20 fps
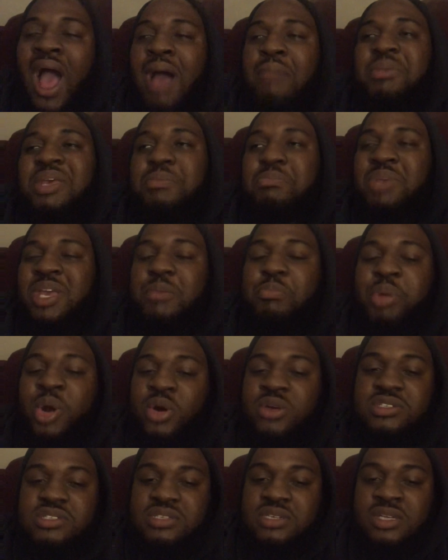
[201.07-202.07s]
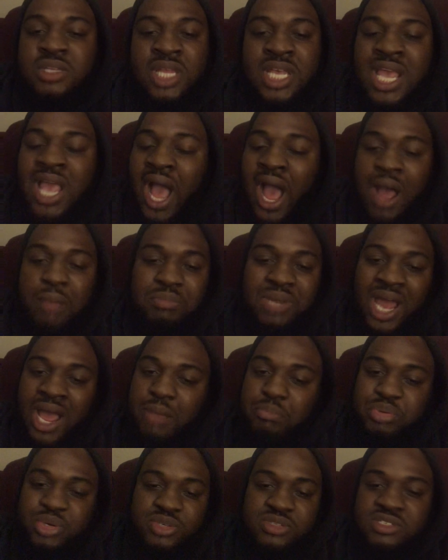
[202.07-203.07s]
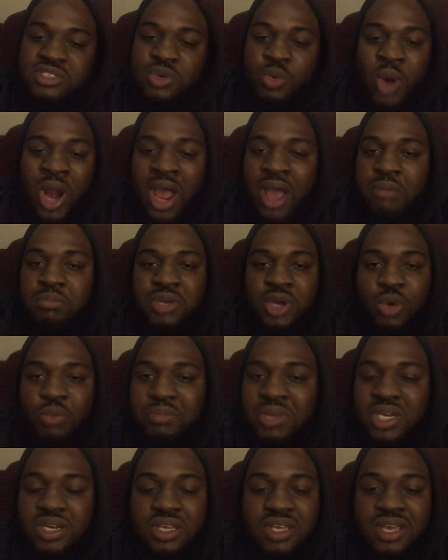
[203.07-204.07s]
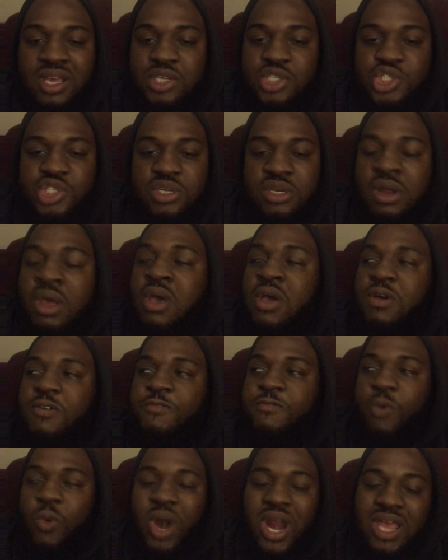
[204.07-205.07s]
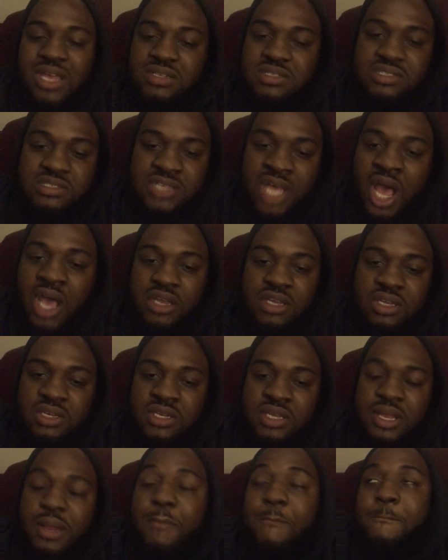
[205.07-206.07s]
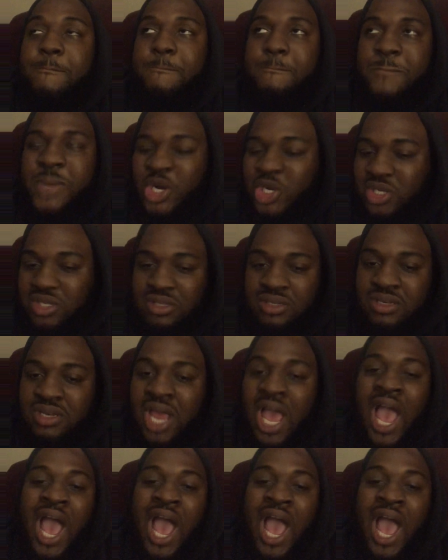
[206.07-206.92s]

me personally, I'm not prescribed no medication for anxiety, but